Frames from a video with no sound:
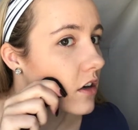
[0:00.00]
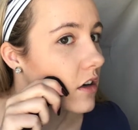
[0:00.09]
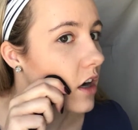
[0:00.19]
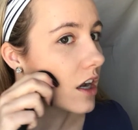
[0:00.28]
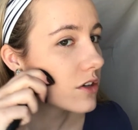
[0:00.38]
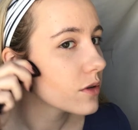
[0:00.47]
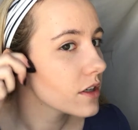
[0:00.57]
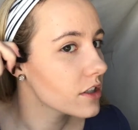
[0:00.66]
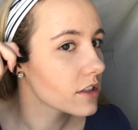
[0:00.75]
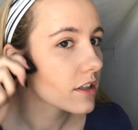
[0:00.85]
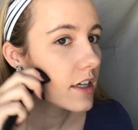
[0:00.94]
contour
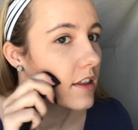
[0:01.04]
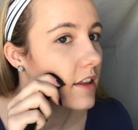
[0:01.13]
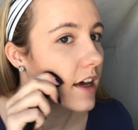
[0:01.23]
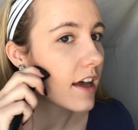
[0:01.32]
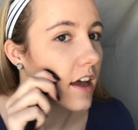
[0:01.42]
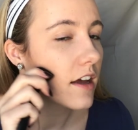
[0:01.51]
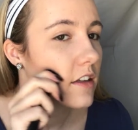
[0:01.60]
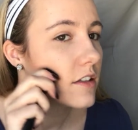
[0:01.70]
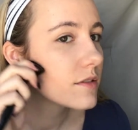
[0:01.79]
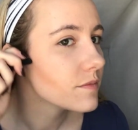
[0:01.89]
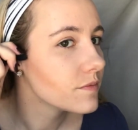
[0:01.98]
just like that.